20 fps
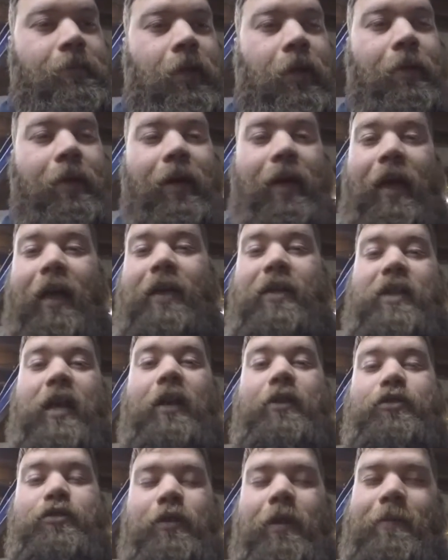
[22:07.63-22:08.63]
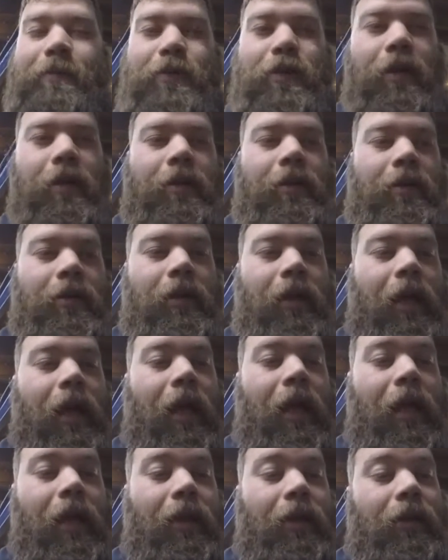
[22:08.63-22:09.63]
I'm going to get this head stripped,
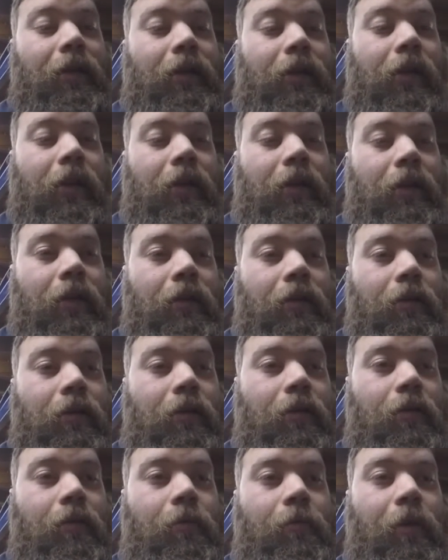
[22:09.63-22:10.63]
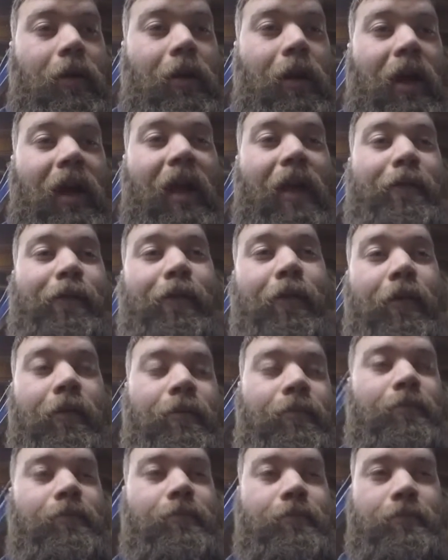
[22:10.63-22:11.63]
and when I have,
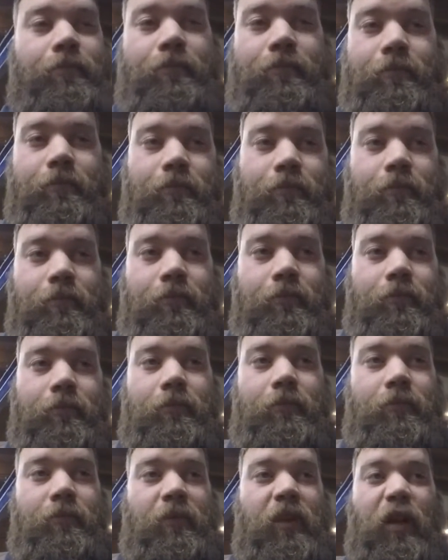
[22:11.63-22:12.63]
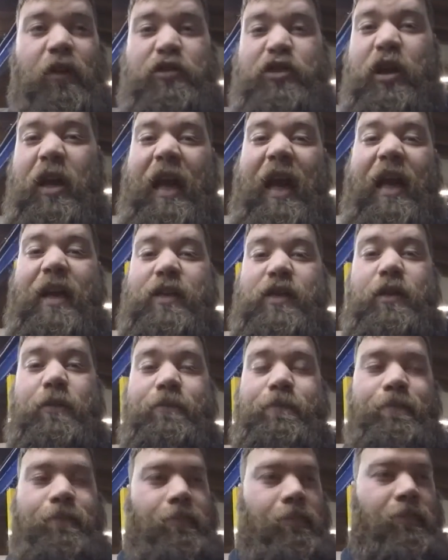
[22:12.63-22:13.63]
I'll show you how to
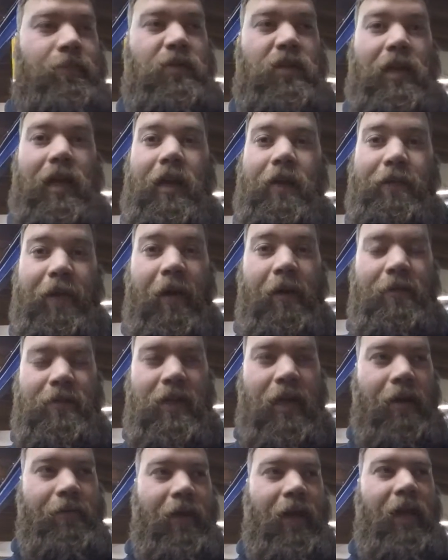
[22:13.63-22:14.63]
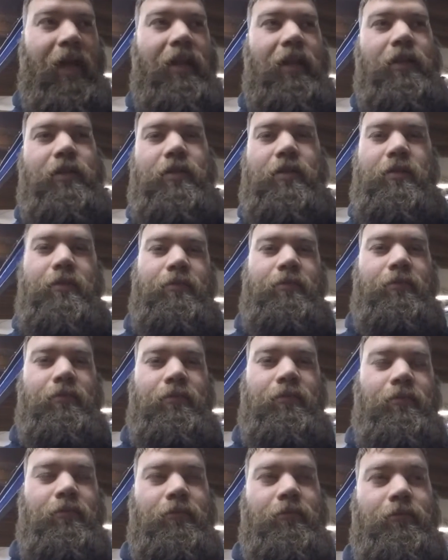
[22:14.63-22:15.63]
take the valves out of the head. It's
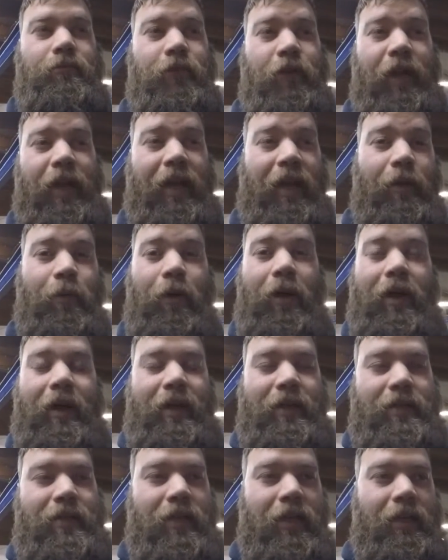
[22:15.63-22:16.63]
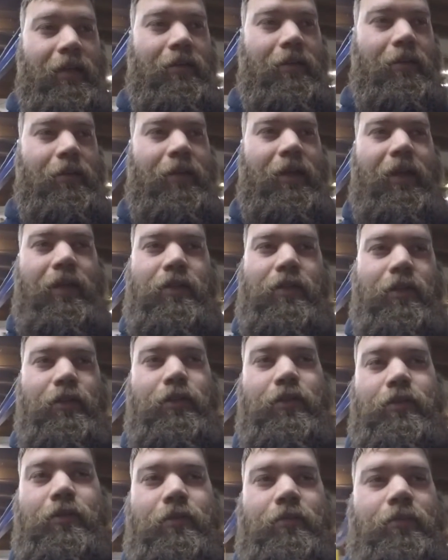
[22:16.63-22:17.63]
really quite easy on these
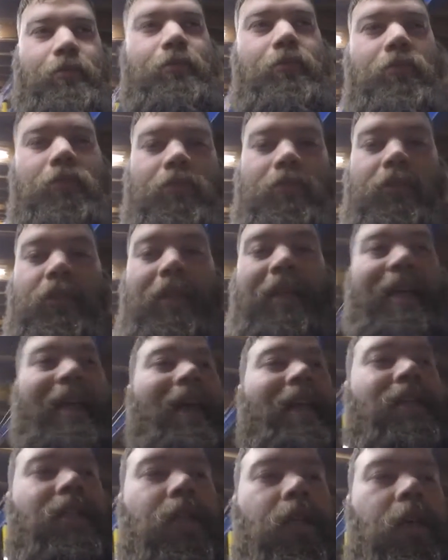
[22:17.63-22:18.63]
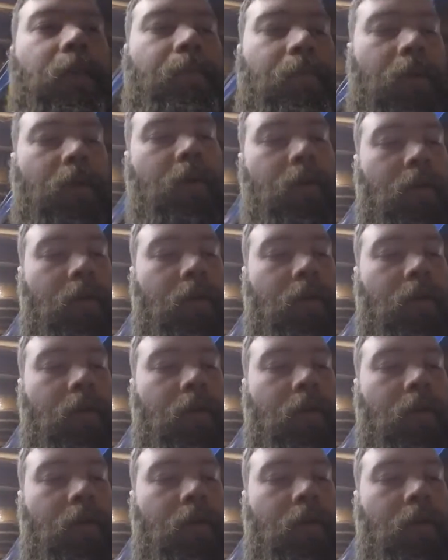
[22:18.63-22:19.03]
because you can get to them.